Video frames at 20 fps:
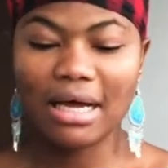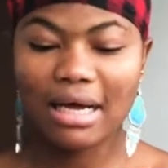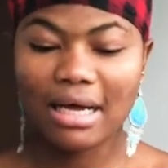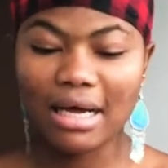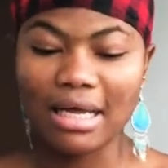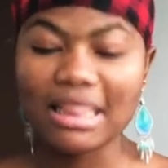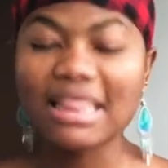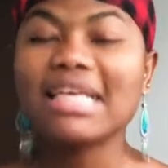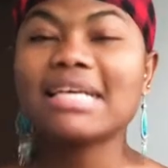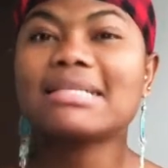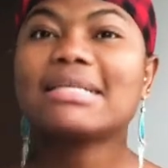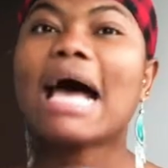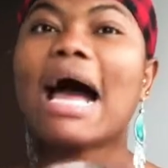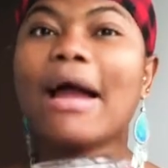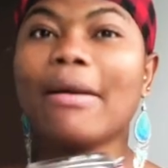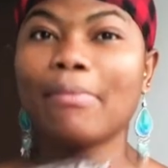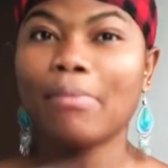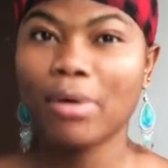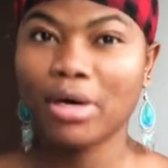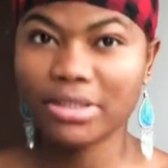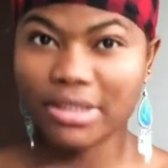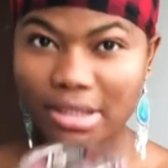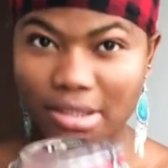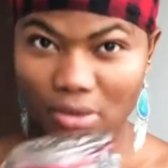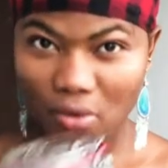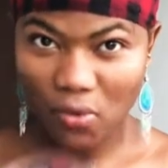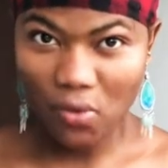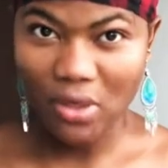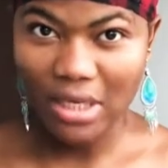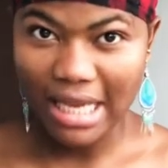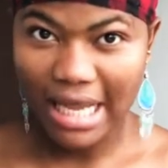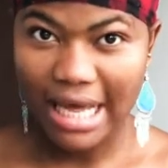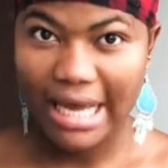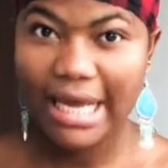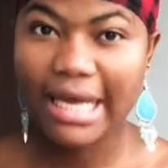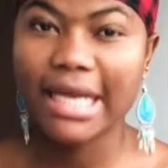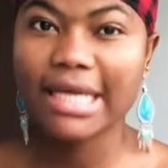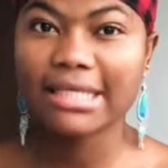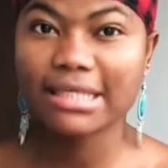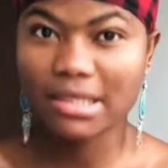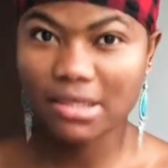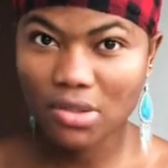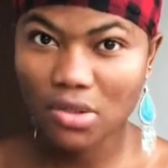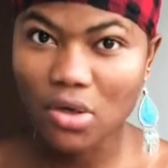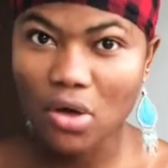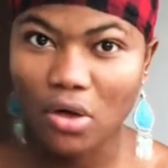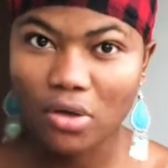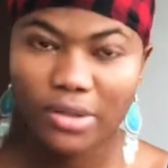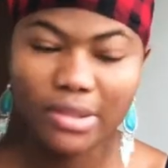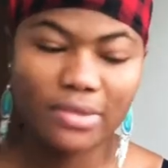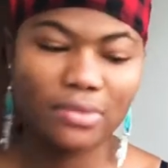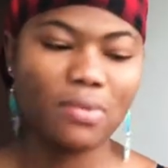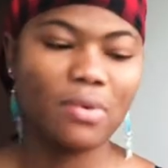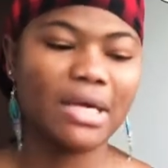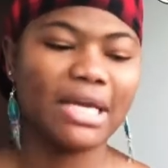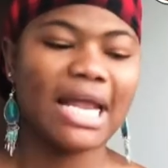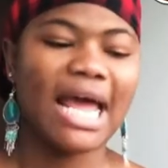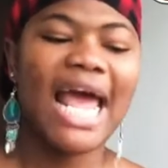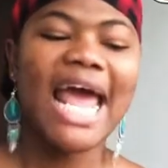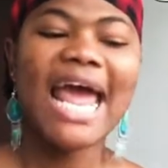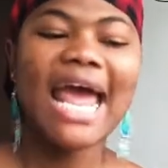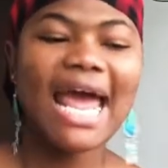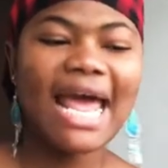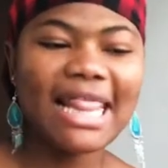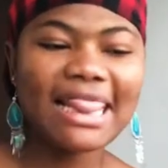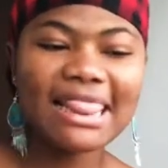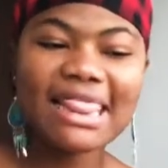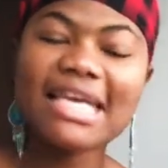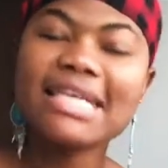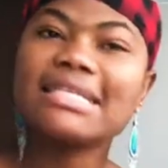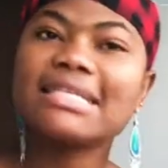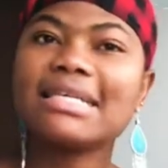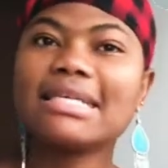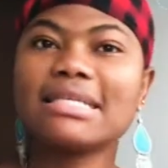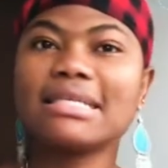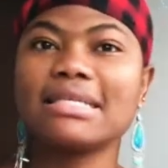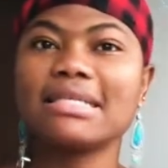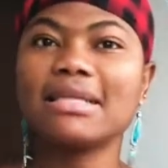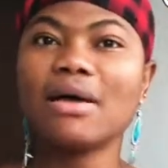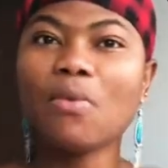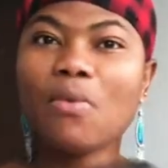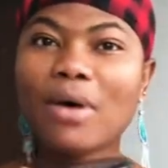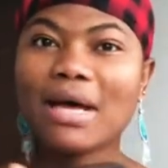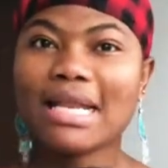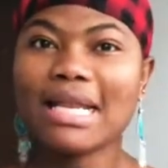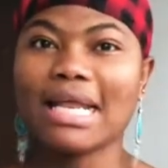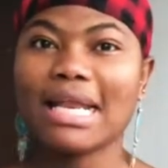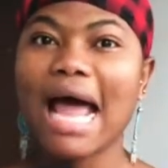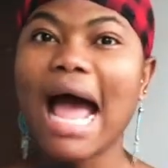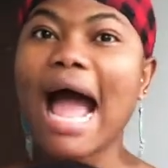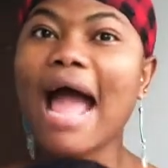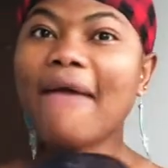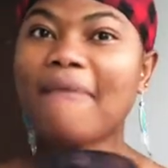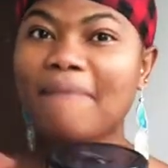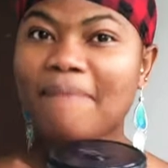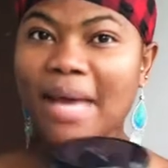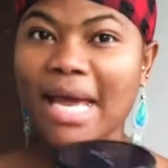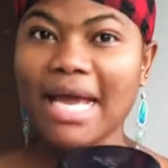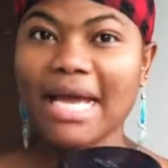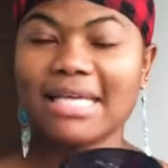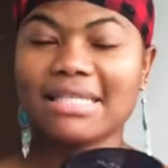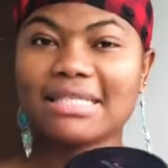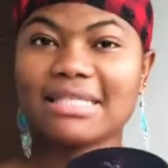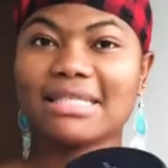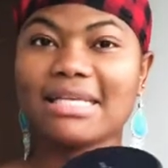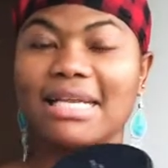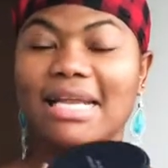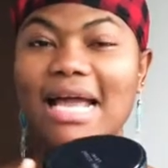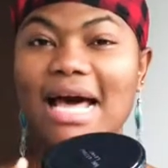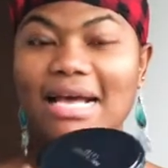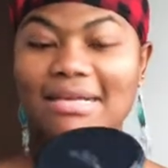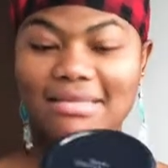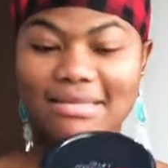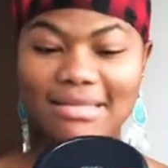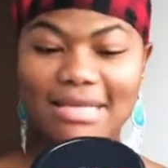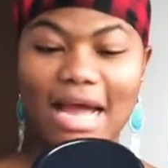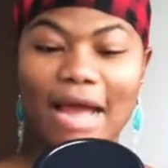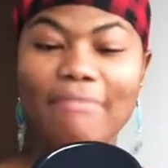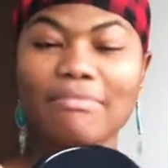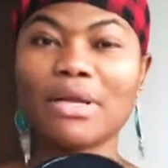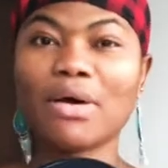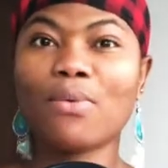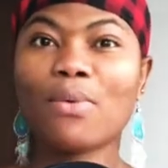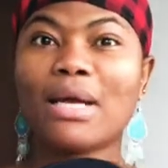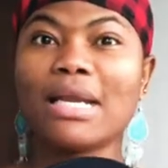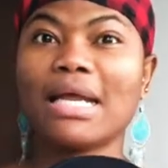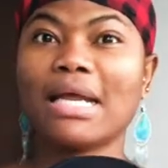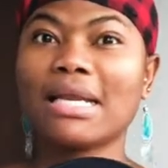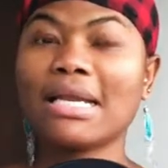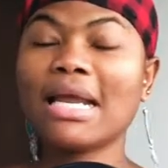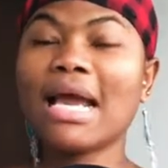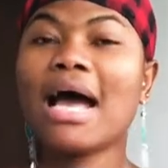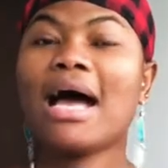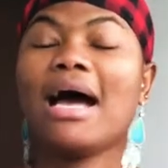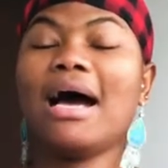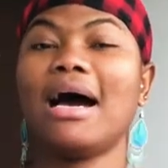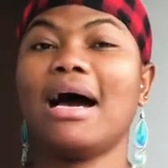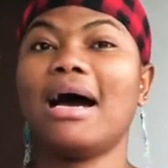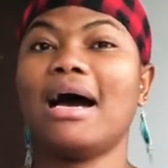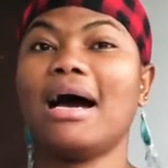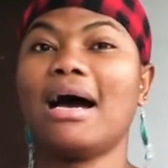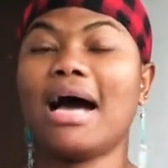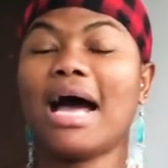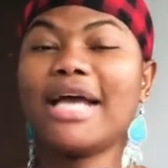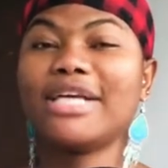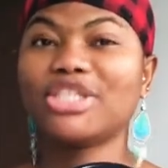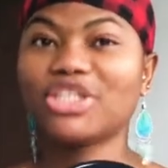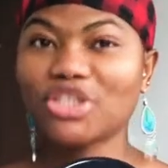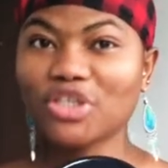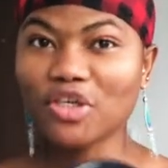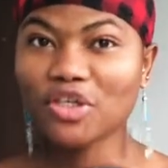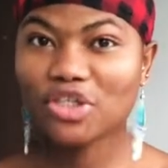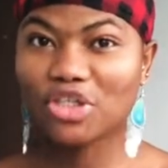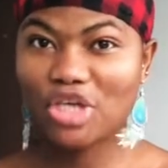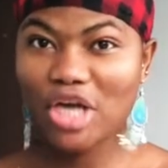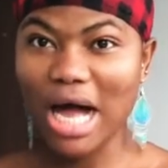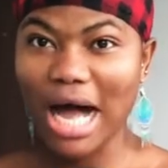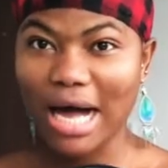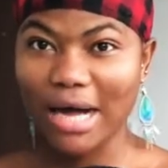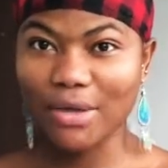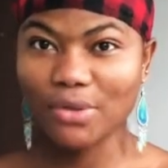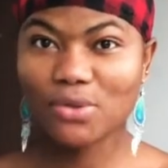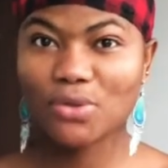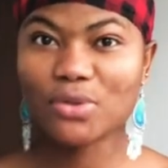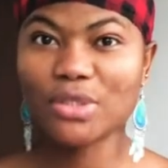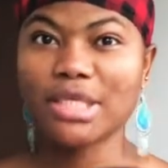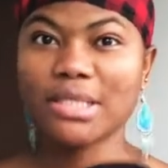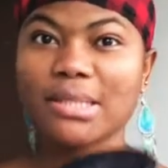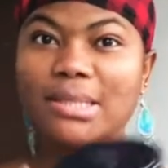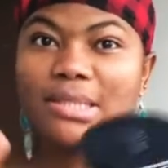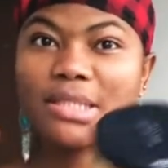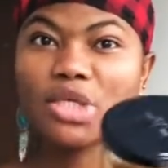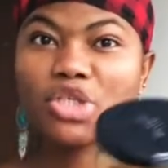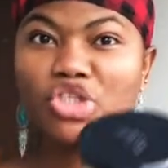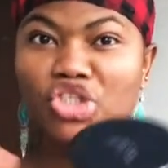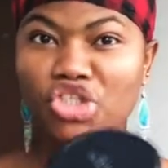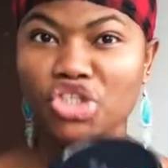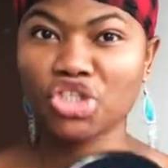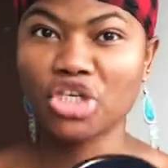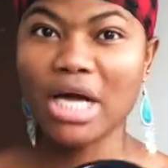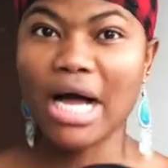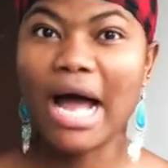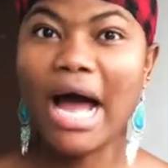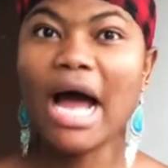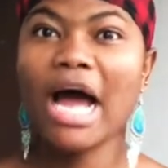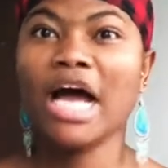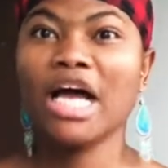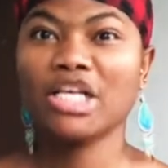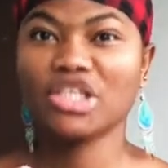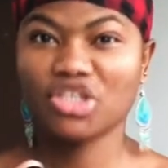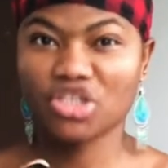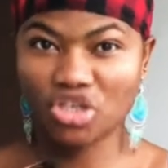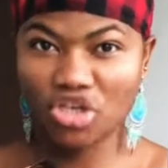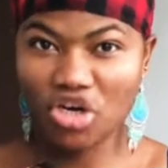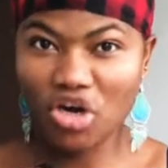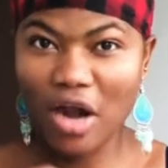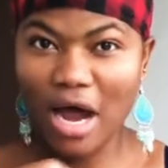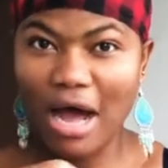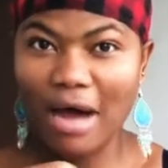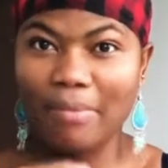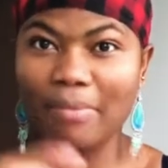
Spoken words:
This I bought it online. It's a salt one. And this is the one that I made the last time, the one that I showed you how to. This is the sugar scrub.